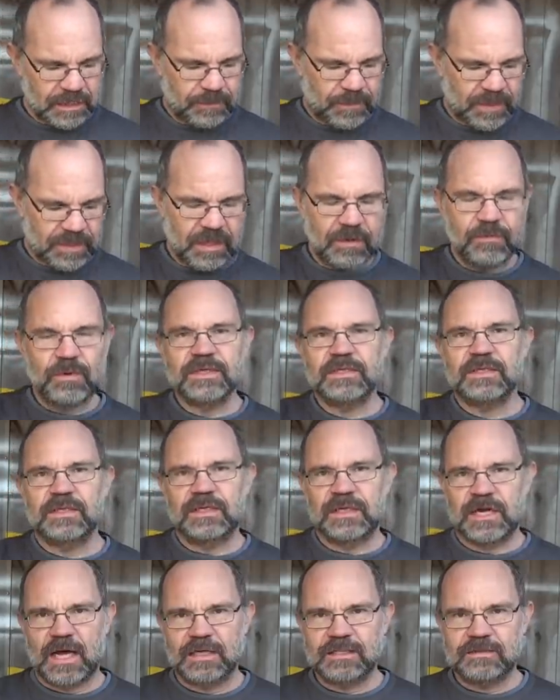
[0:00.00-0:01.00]
But they wanted
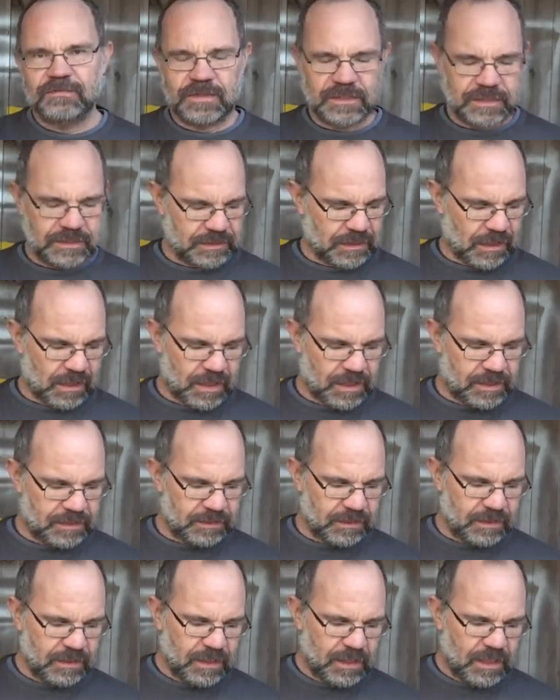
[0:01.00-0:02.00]
the nut of this
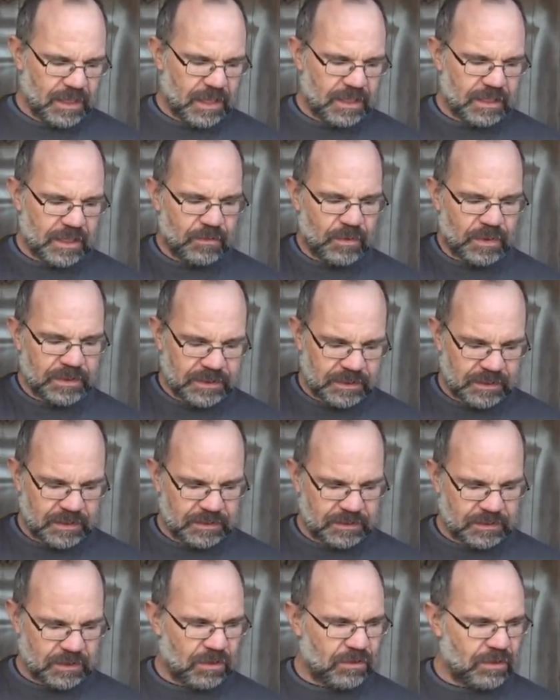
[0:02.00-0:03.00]
size, and they wanted
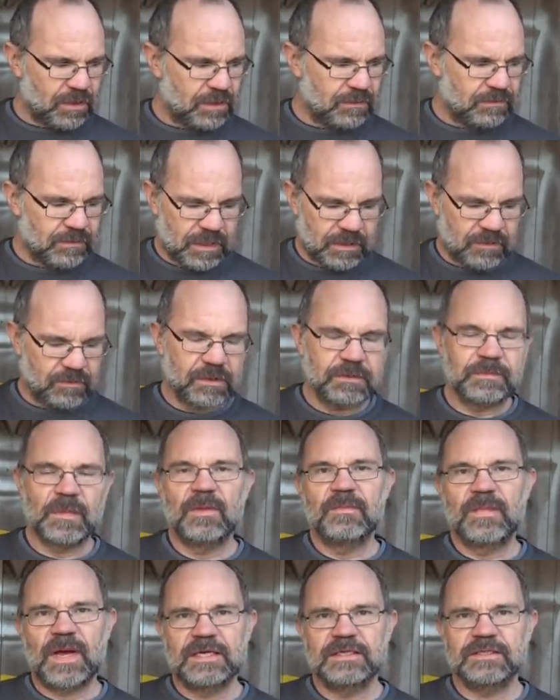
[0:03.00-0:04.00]
the stock, the
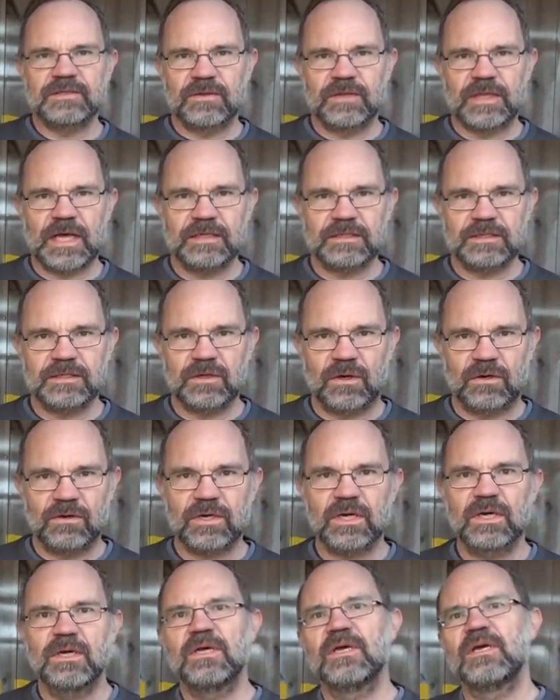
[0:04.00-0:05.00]
crossbow, based on that
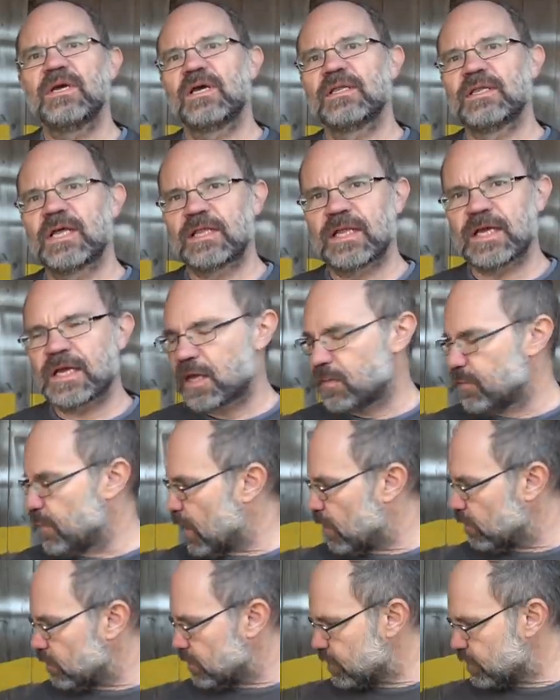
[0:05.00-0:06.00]
stock. And then they had
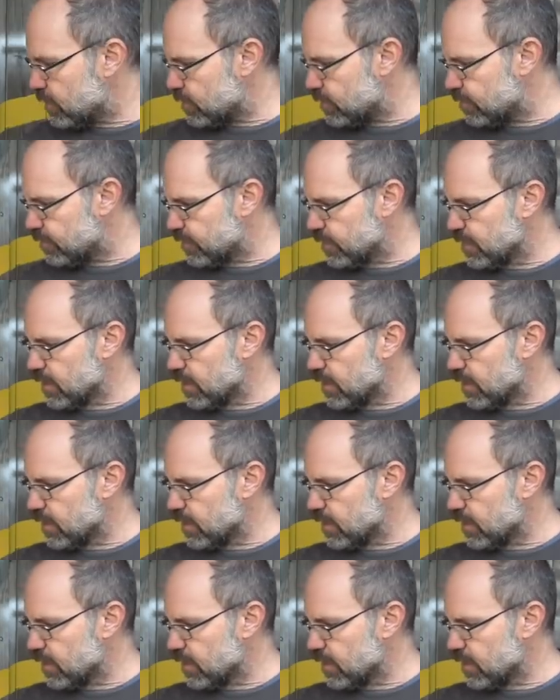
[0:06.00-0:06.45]
bolts